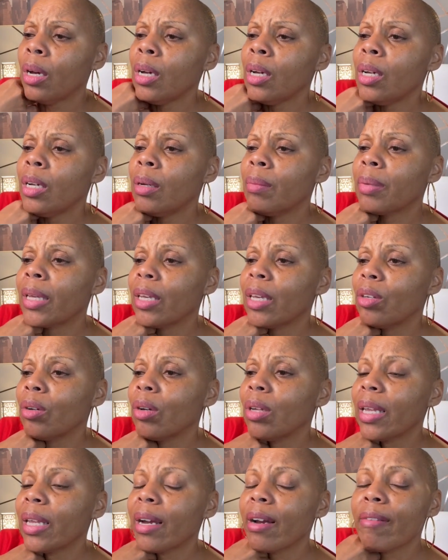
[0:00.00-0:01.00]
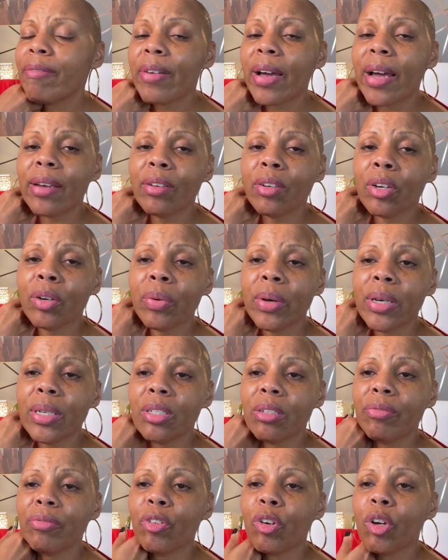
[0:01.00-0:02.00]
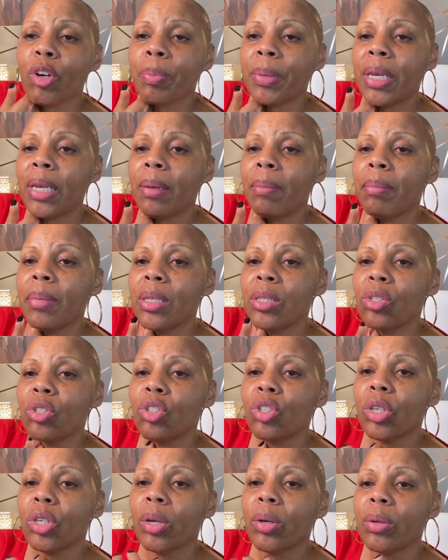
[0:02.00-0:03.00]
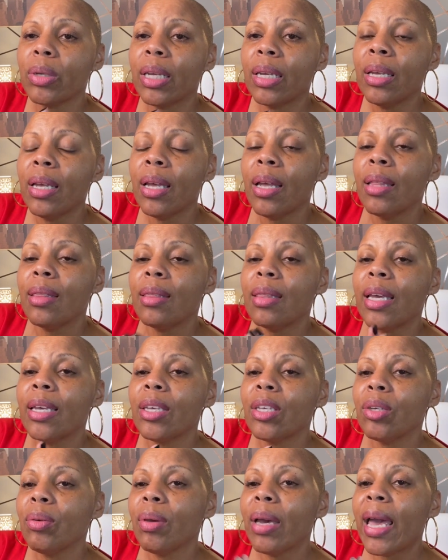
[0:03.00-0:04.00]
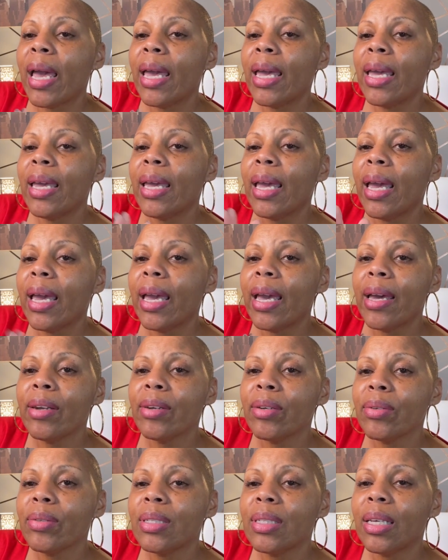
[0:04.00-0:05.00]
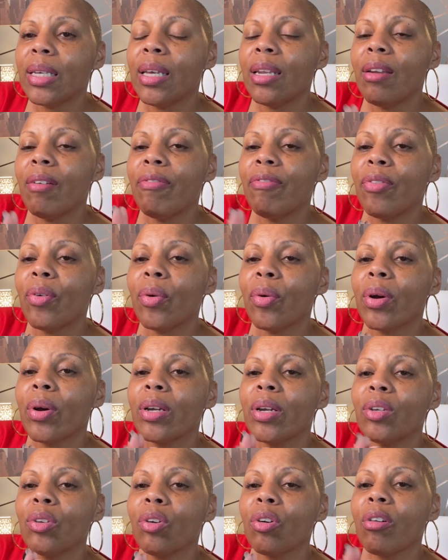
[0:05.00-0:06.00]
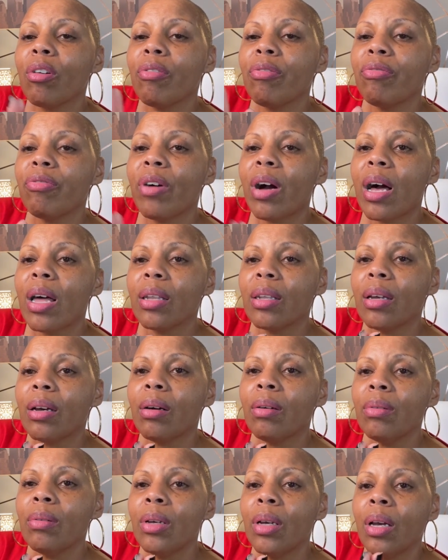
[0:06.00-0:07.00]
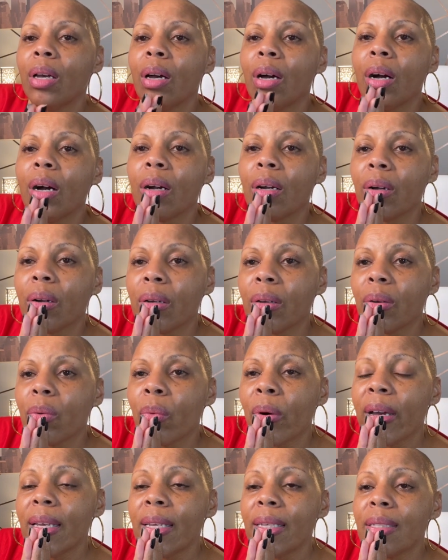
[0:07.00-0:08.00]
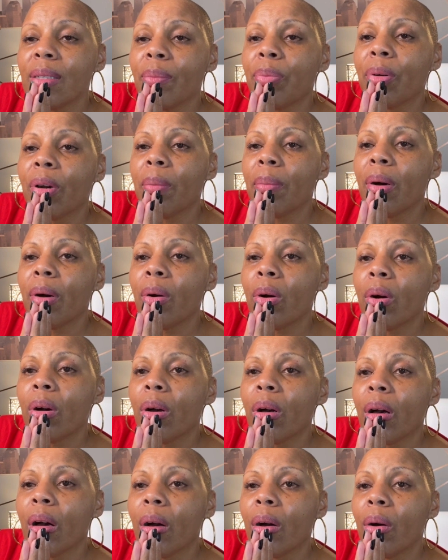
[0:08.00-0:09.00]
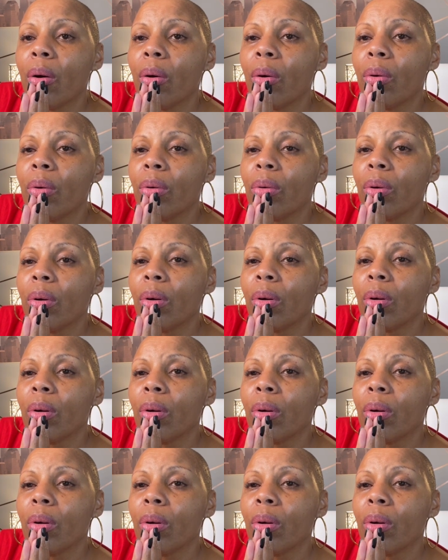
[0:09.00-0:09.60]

Um, can you clarify your question for me, Miss Jody? Thank you, A. Anderson, for your follow. What is the promo code